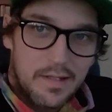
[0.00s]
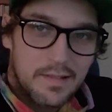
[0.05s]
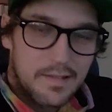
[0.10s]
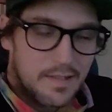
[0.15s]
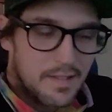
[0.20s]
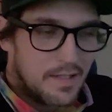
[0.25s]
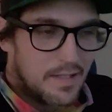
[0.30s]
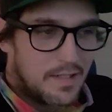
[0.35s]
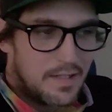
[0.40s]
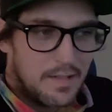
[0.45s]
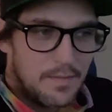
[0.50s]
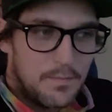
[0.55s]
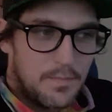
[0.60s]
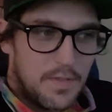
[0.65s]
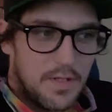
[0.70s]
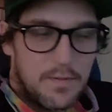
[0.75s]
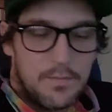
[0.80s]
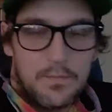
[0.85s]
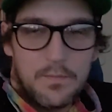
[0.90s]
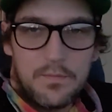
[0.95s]
yeah,
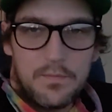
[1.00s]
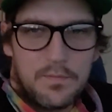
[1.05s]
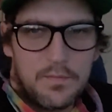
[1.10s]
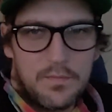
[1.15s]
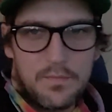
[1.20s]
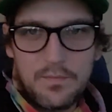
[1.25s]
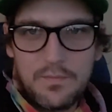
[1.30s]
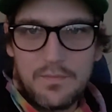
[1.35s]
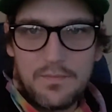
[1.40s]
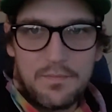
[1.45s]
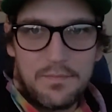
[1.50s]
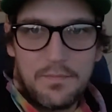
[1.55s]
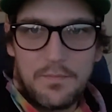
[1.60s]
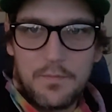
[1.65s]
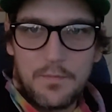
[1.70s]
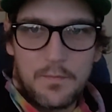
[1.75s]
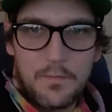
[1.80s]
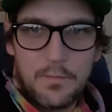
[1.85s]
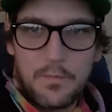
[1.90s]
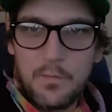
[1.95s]
I'm
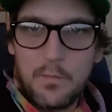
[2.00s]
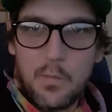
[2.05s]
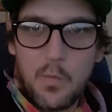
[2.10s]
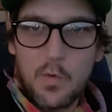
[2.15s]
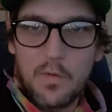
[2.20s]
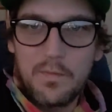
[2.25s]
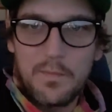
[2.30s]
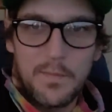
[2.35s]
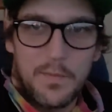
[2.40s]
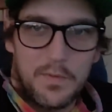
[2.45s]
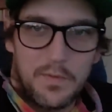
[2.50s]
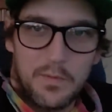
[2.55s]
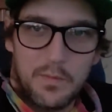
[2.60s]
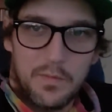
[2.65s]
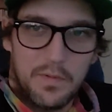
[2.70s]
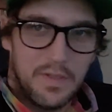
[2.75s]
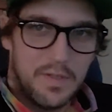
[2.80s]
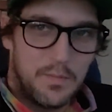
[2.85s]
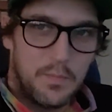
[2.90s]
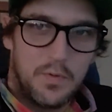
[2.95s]
more familiar with
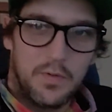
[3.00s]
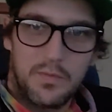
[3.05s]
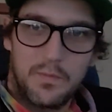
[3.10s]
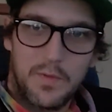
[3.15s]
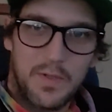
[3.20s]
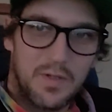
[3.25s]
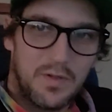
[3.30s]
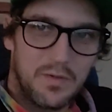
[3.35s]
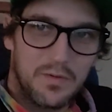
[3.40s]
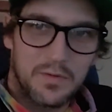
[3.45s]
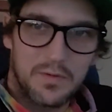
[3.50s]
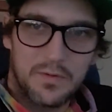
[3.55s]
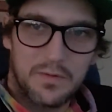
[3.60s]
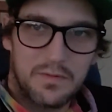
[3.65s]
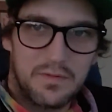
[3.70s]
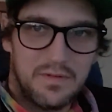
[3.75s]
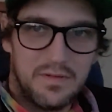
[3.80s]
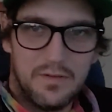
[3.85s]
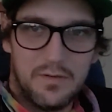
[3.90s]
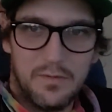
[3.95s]
like Prismacolor,
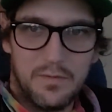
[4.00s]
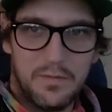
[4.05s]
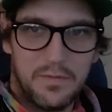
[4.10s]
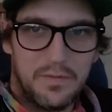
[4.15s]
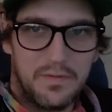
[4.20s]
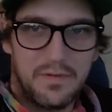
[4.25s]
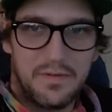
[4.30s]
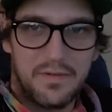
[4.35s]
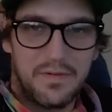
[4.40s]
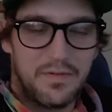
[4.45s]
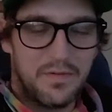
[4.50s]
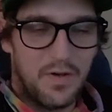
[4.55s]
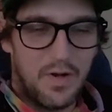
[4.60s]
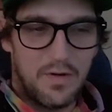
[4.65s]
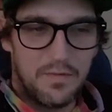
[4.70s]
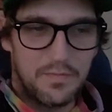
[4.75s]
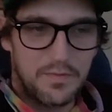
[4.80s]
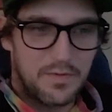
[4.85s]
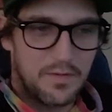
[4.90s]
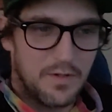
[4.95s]
the
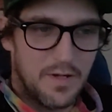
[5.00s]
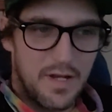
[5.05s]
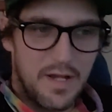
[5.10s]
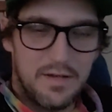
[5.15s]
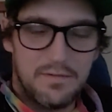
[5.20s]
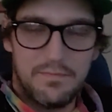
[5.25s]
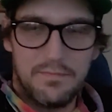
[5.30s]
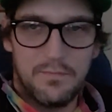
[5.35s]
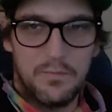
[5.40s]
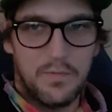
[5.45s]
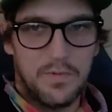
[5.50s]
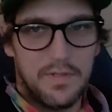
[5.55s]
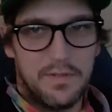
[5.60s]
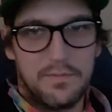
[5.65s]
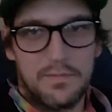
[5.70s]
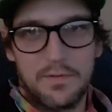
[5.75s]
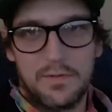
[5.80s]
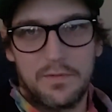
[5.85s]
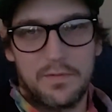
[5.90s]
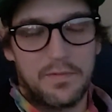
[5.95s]
soft craft and whatever.